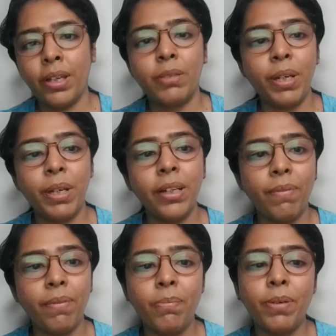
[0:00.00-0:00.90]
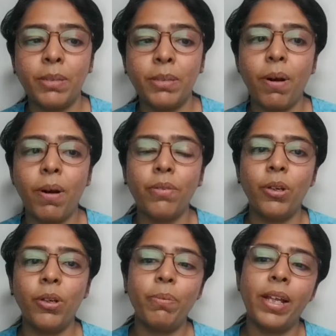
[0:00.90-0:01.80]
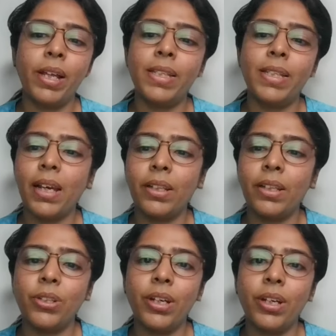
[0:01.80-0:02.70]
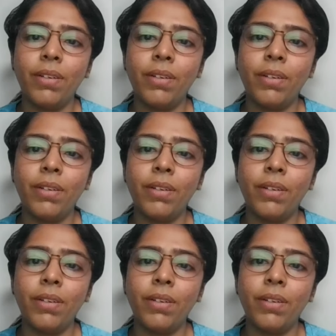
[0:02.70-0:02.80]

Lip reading: being developed as part of the Open Health Stack initiative.